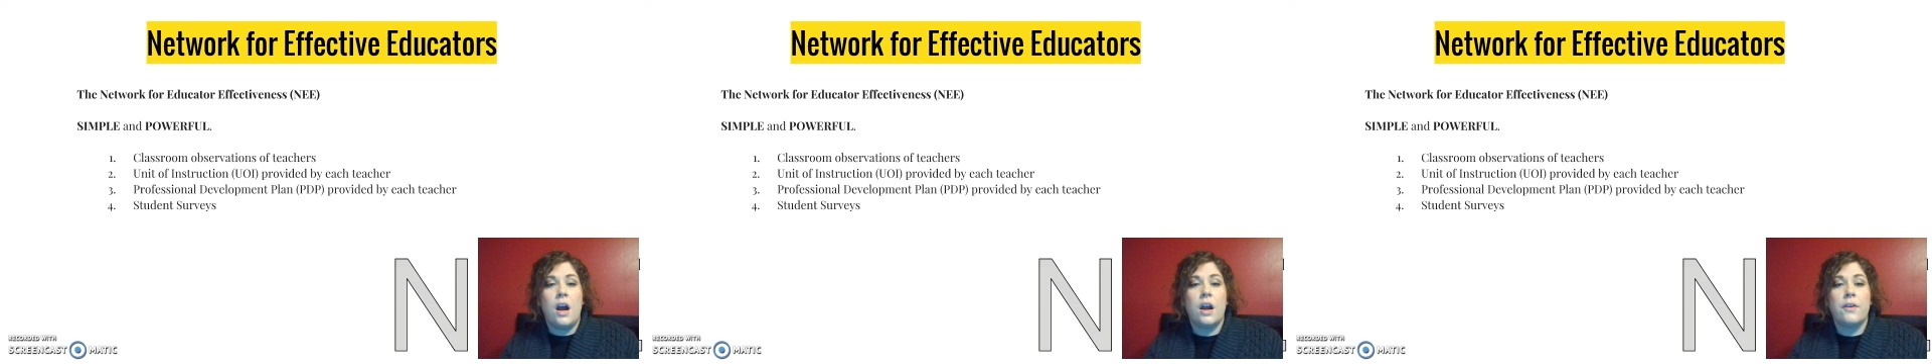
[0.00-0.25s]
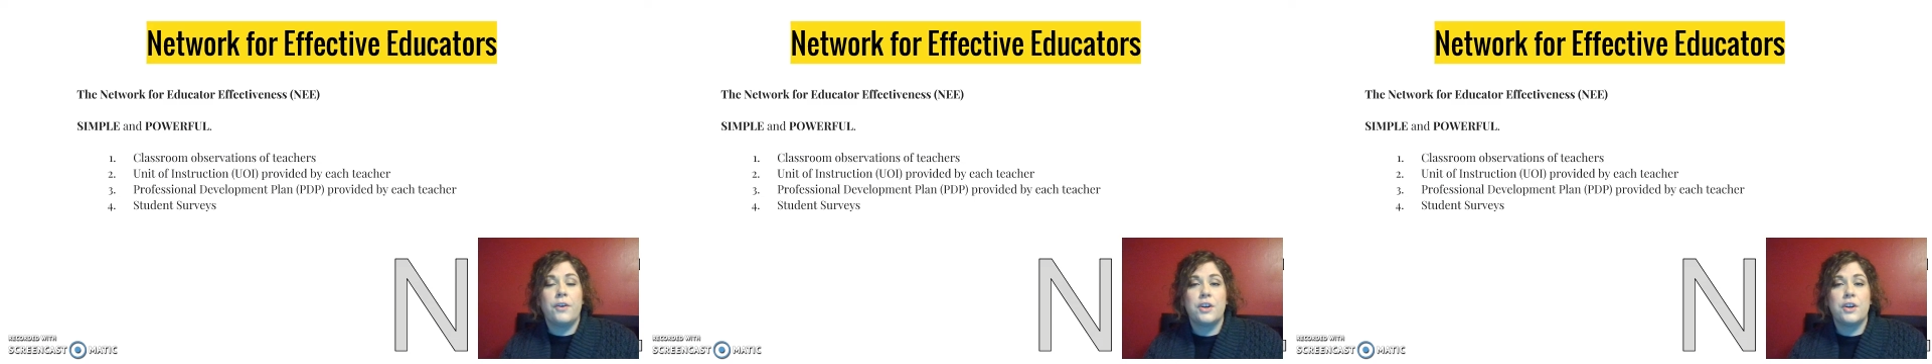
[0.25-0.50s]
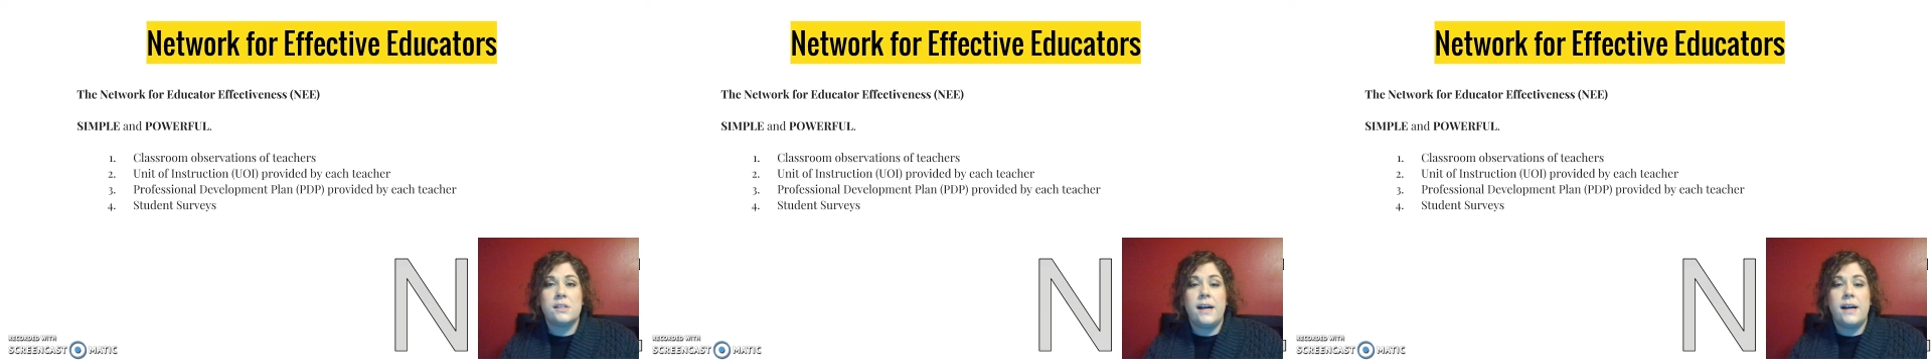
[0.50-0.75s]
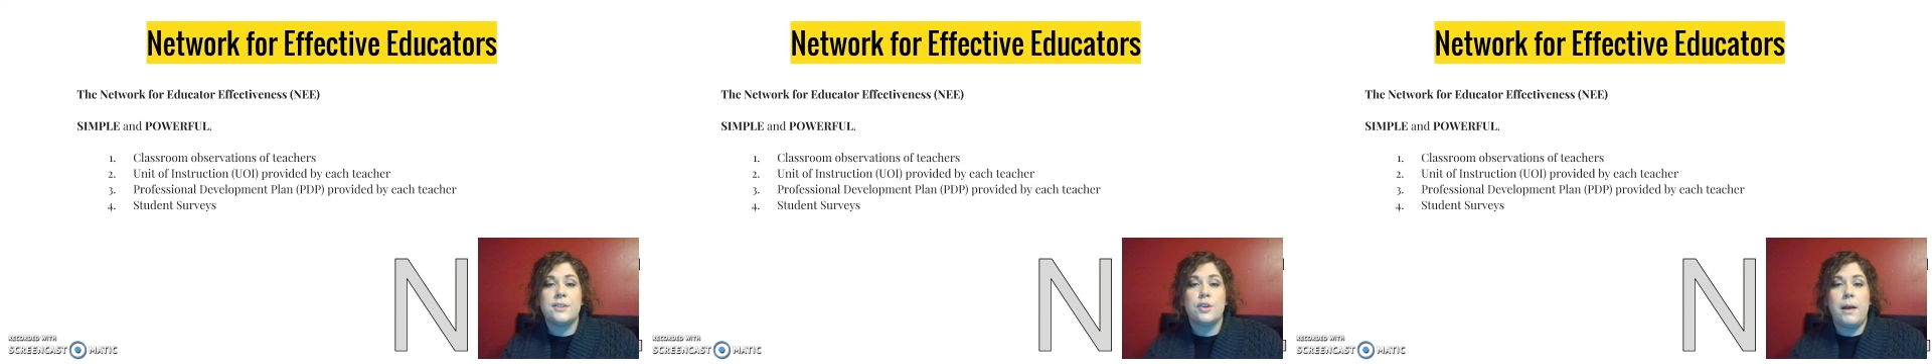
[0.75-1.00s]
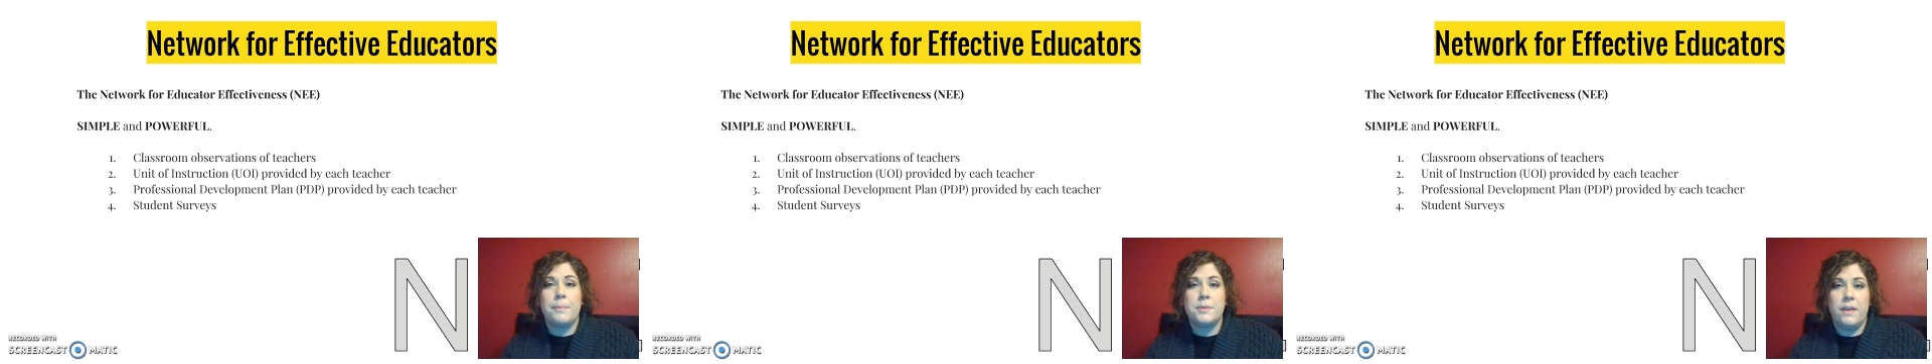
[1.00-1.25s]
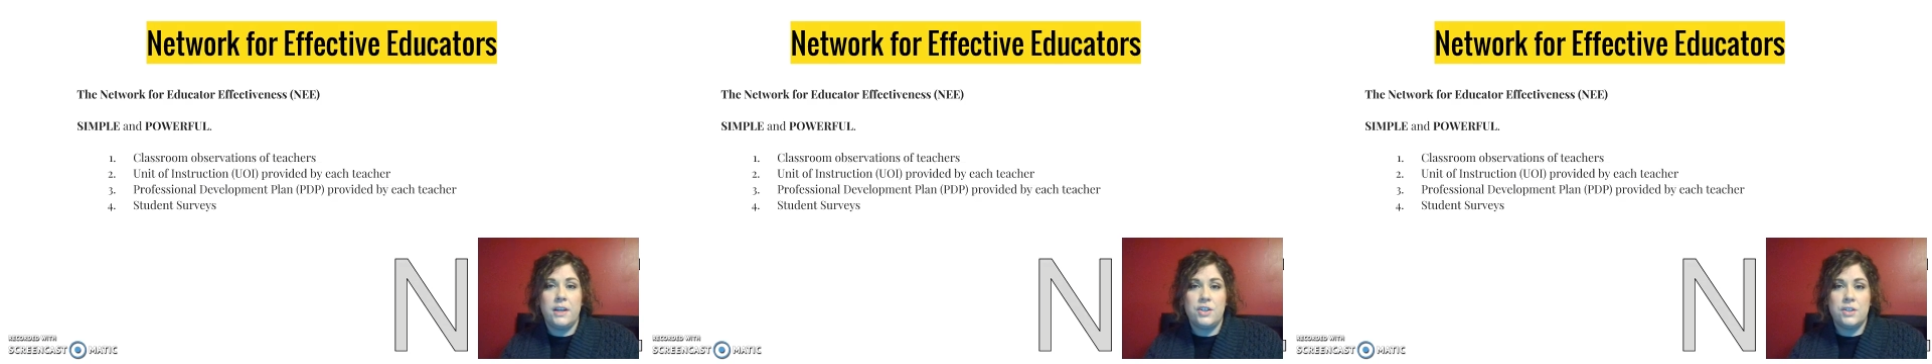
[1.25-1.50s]
are first classroom
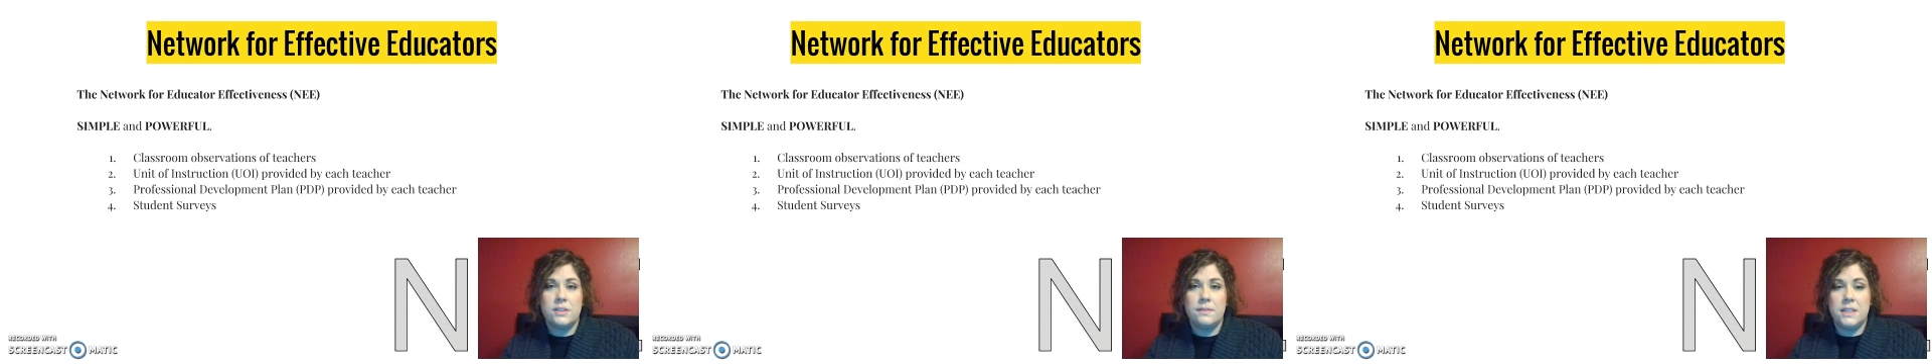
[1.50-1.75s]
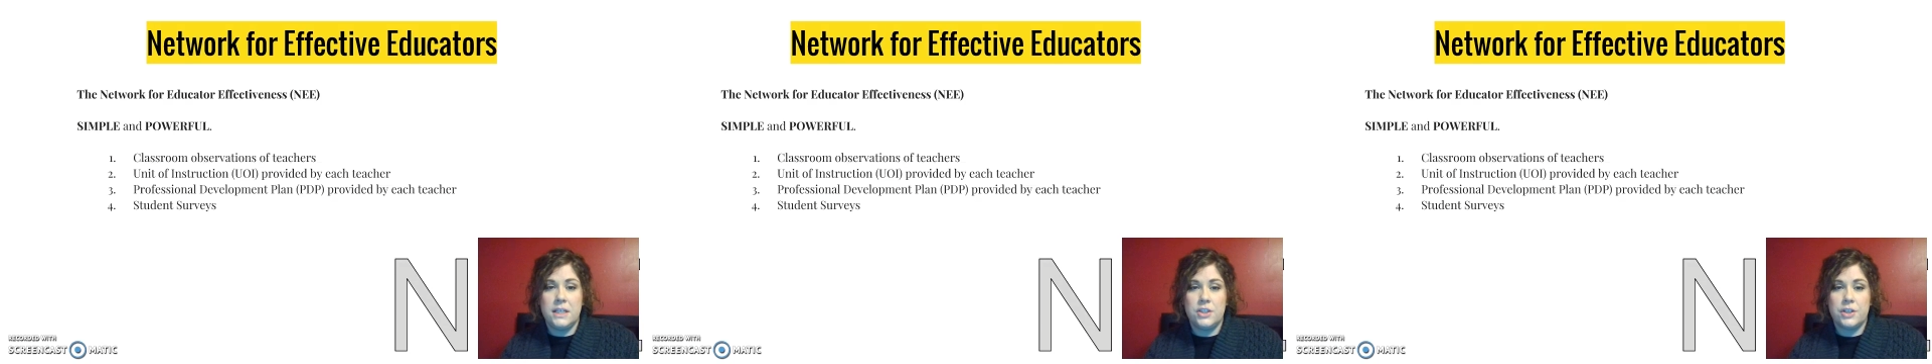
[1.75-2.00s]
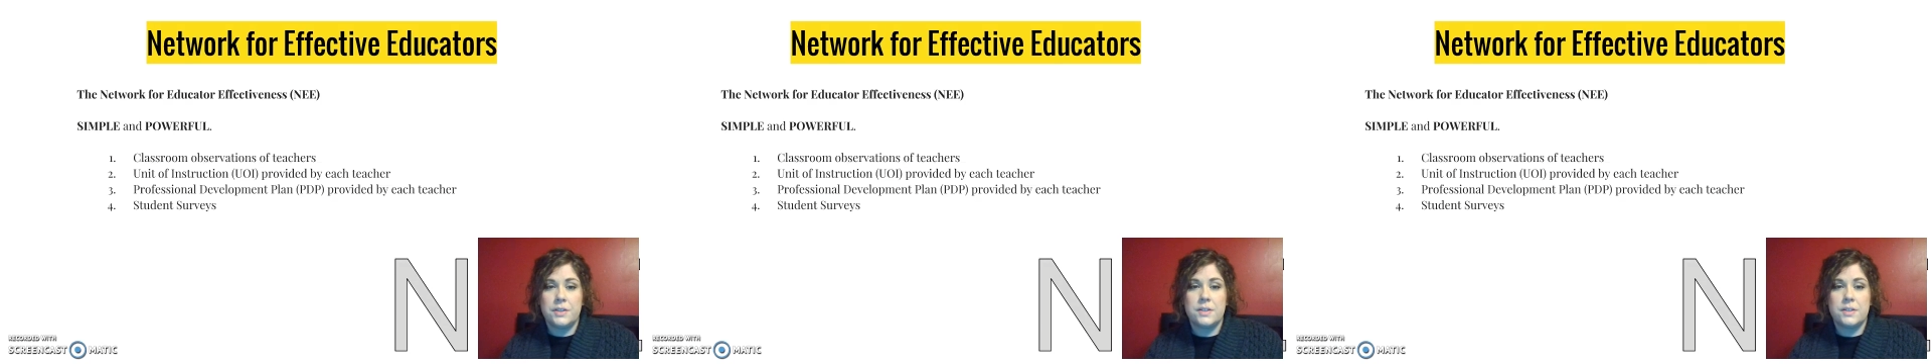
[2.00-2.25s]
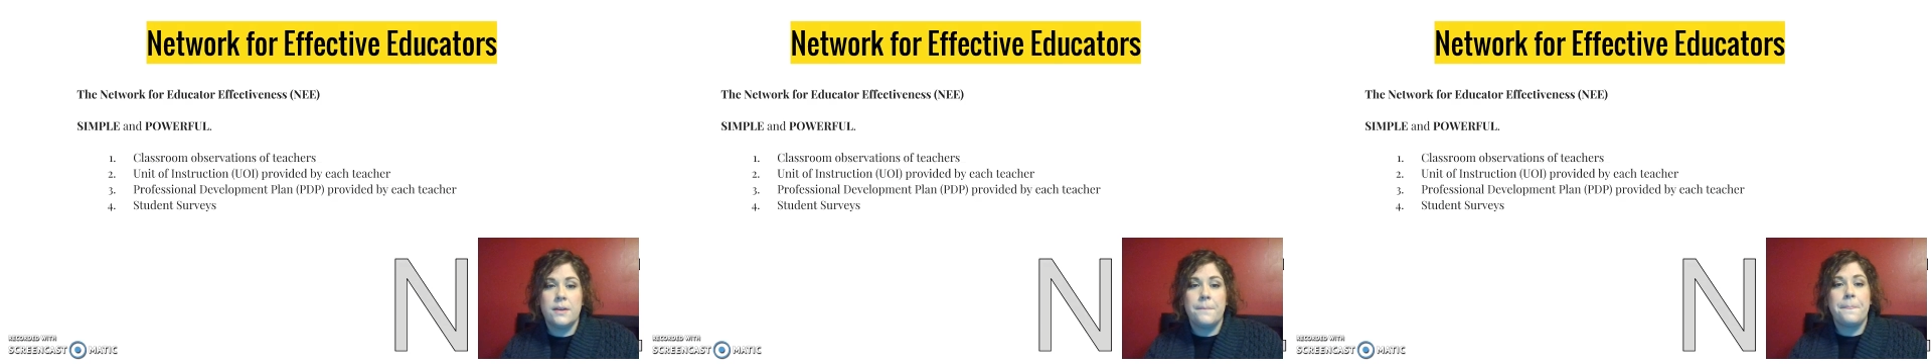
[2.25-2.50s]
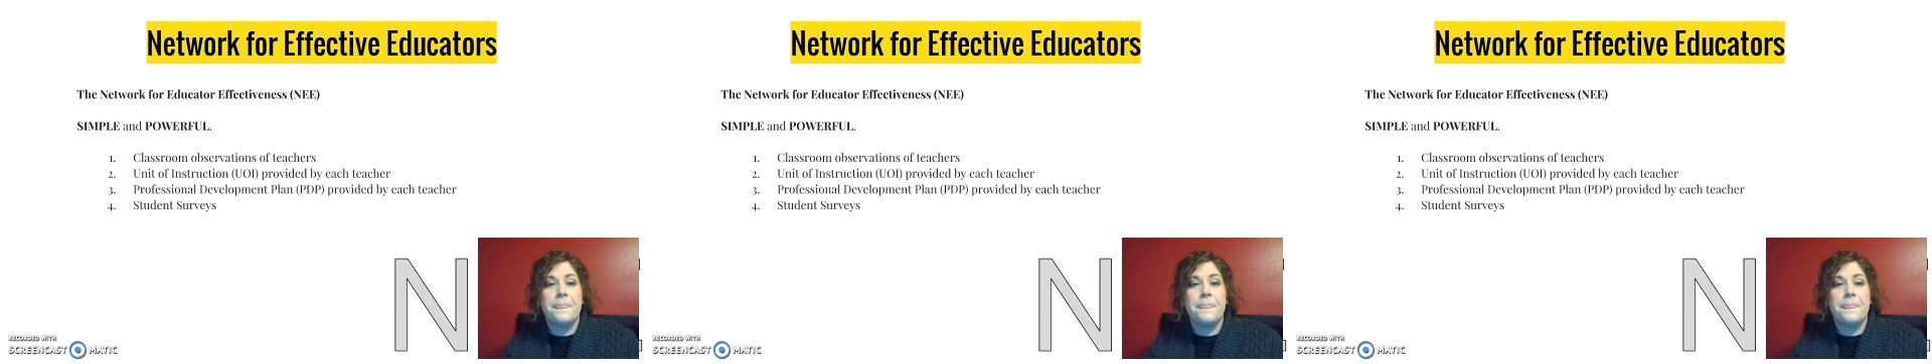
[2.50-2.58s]
observations of teachers,